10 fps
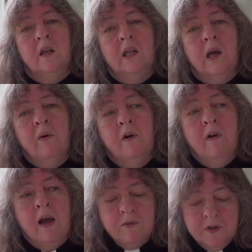Now,
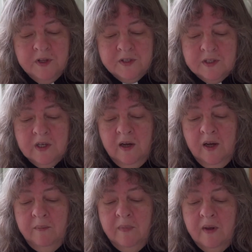around this
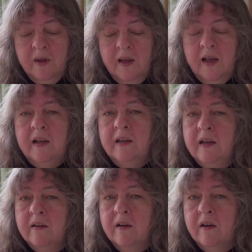time,
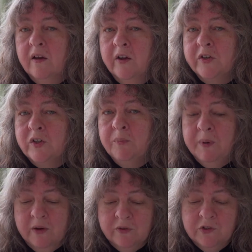Helena heard
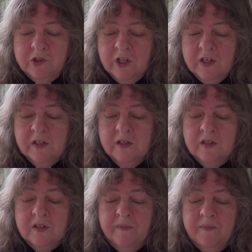about
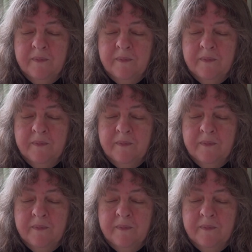Jesus